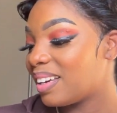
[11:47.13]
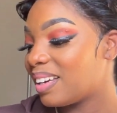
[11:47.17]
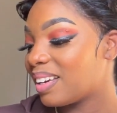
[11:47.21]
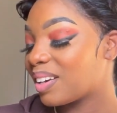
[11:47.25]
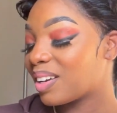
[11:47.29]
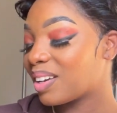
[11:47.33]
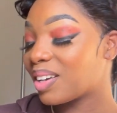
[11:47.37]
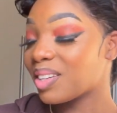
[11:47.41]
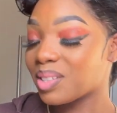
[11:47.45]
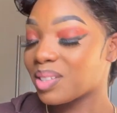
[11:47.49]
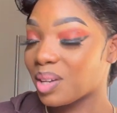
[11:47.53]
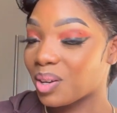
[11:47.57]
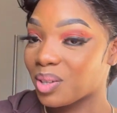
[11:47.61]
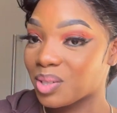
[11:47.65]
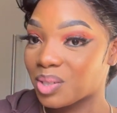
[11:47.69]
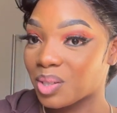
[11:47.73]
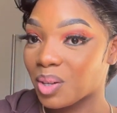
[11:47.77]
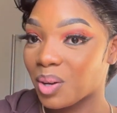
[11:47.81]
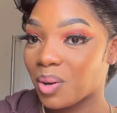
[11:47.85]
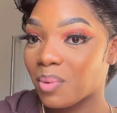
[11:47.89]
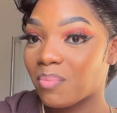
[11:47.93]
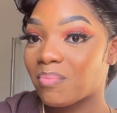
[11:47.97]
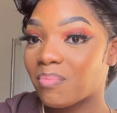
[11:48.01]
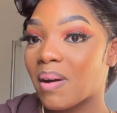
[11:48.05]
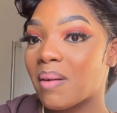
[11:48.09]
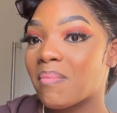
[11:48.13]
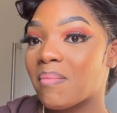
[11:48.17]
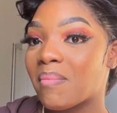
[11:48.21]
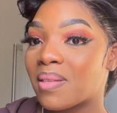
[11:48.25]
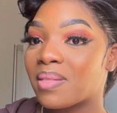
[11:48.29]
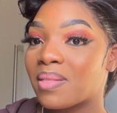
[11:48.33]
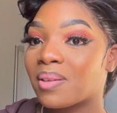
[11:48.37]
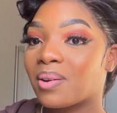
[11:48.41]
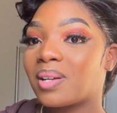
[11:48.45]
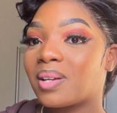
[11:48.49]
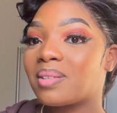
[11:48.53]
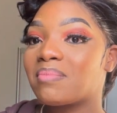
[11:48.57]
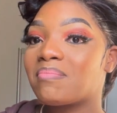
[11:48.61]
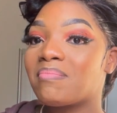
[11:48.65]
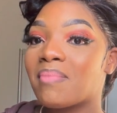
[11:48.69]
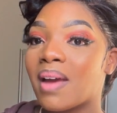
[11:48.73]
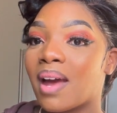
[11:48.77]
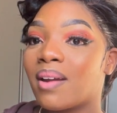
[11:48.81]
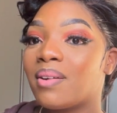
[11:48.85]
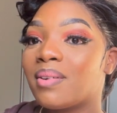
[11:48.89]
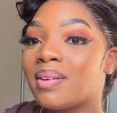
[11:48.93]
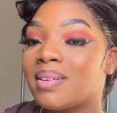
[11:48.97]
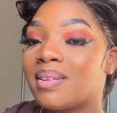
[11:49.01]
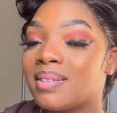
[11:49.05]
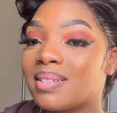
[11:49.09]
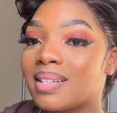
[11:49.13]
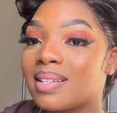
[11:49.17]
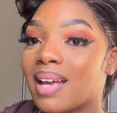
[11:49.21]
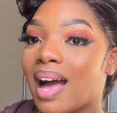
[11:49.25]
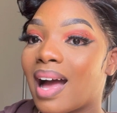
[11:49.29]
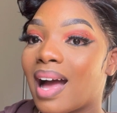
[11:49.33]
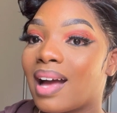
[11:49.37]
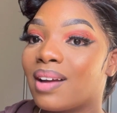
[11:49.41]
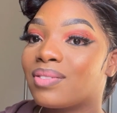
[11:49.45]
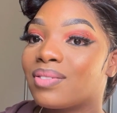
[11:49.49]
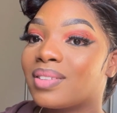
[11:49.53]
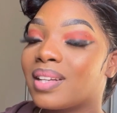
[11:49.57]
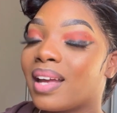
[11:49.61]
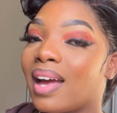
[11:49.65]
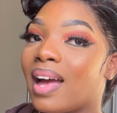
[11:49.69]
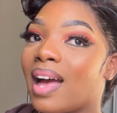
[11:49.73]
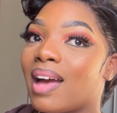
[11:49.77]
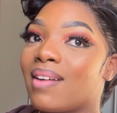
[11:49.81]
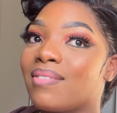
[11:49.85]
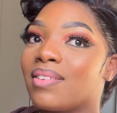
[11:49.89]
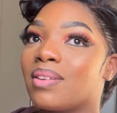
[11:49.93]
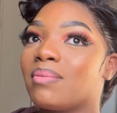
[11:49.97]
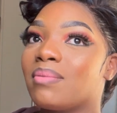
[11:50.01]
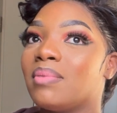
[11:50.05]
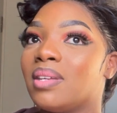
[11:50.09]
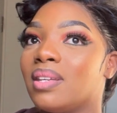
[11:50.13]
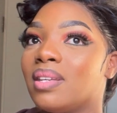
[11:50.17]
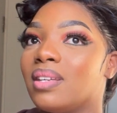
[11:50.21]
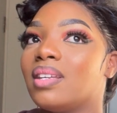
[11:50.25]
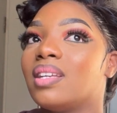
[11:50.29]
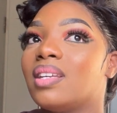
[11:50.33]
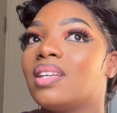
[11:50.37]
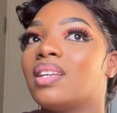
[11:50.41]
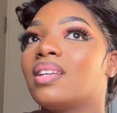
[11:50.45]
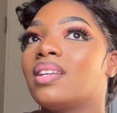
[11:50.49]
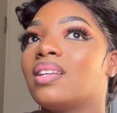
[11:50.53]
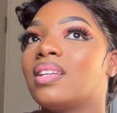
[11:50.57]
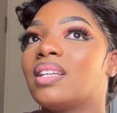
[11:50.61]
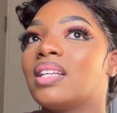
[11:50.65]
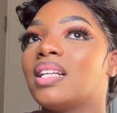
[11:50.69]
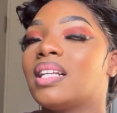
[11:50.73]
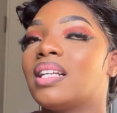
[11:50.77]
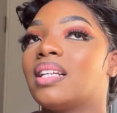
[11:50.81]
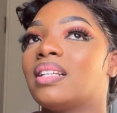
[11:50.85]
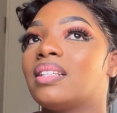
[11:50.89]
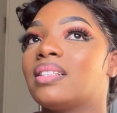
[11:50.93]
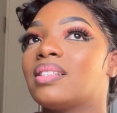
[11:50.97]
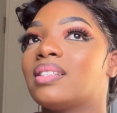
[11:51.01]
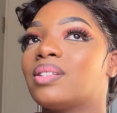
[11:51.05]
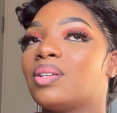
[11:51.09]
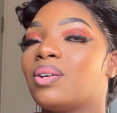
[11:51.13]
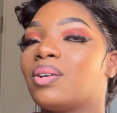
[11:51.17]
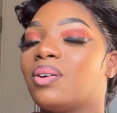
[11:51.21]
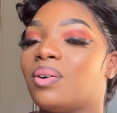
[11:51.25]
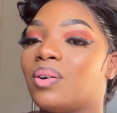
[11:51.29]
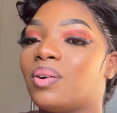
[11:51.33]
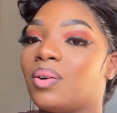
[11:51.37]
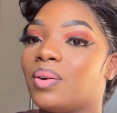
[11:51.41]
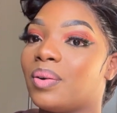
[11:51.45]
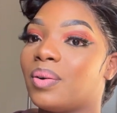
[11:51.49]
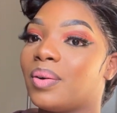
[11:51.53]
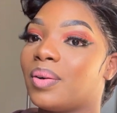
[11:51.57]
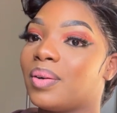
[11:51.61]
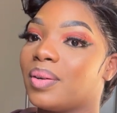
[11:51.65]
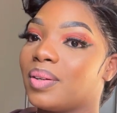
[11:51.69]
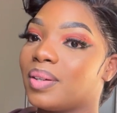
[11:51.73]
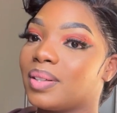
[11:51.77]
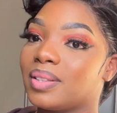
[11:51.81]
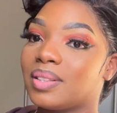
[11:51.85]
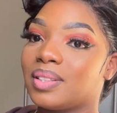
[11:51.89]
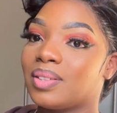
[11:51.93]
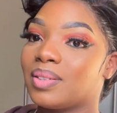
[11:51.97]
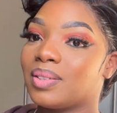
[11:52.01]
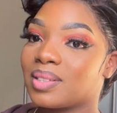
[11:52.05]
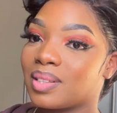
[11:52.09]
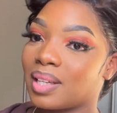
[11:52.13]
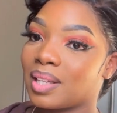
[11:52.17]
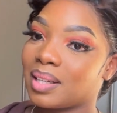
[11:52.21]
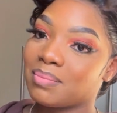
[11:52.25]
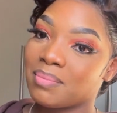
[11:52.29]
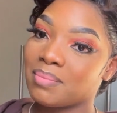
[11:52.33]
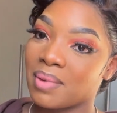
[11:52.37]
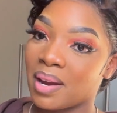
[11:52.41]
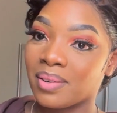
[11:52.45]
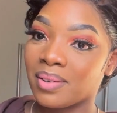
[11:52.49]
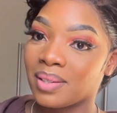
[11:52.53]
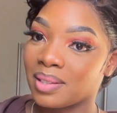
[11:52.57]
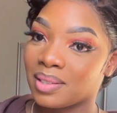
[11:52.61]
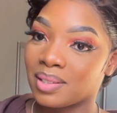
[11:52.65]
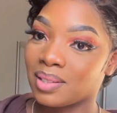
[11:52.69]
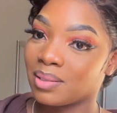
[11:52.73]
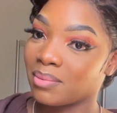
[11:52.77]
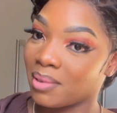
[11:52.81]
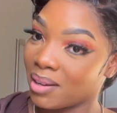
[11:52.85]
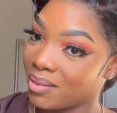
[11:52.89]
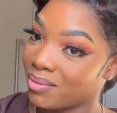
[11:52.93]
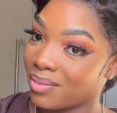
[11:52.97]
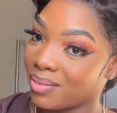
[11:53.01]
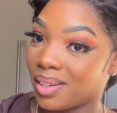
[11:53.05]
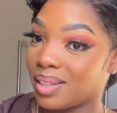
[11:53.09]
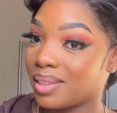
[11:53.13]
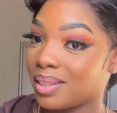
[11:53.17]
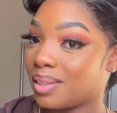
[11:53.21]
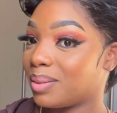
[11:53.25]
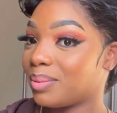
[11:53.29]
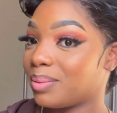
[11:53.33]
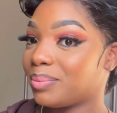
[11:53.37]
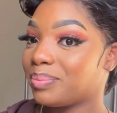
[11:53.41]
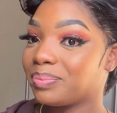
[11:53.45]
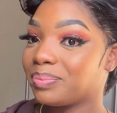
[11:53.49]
Because also, my mother got married after having me, so she was not married to my father.